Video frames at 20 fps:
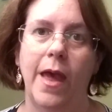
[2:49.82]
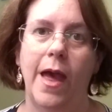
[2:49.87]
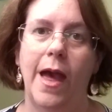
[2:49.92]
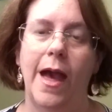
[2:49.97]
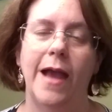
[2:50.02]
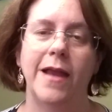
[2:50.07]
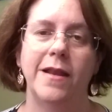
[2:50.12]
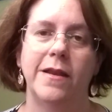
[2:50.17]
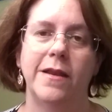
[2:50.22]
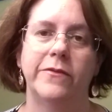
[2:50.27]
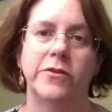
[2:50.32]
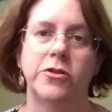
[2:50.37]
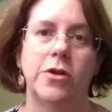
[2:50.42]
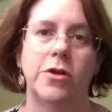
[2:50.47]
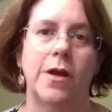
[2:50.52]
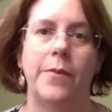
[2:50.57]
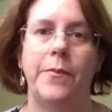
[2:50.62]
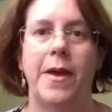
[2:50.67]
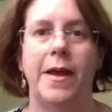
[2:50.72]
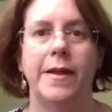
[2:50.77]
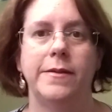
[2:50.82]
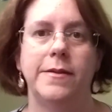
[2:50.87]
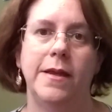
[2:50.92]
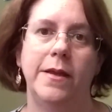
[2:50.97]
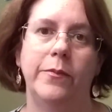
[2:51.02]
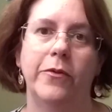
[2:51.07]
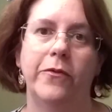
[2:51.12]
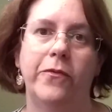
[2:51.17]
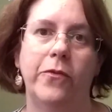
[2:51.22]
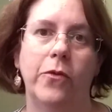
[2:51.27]
I never tried
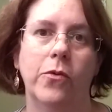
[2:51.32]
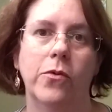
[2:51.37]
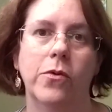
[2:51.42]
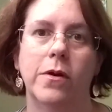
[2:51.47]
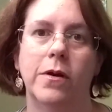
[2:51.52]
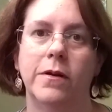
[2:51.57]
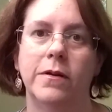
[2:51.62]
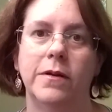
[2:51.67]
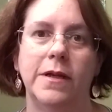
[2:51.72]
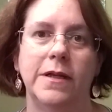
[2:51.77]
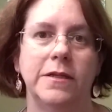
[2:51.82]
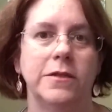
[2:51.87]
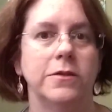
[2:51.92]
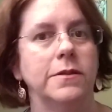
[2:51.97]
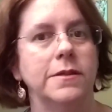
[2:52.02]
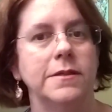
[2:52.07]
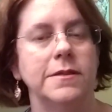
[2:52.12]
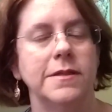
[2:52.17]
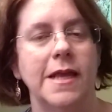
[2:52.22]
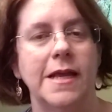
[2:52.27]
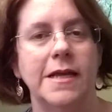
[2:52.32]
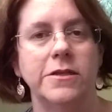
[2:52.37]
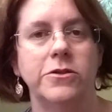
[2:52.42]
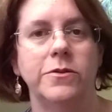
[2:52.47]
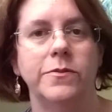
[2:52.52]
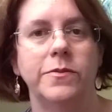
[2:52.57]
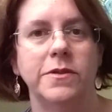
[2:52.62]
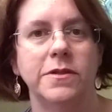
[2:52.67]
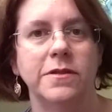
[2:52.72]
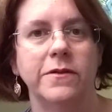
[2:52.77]
pate before until this last
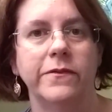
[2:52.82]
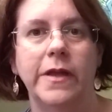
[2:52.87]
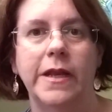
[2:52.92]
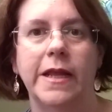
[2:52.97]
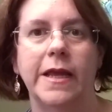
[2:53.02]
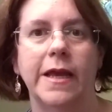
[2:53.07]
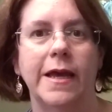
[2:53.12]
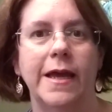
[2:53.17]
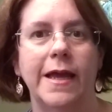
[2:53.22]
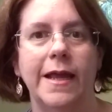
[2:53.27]
trip to Slovenia,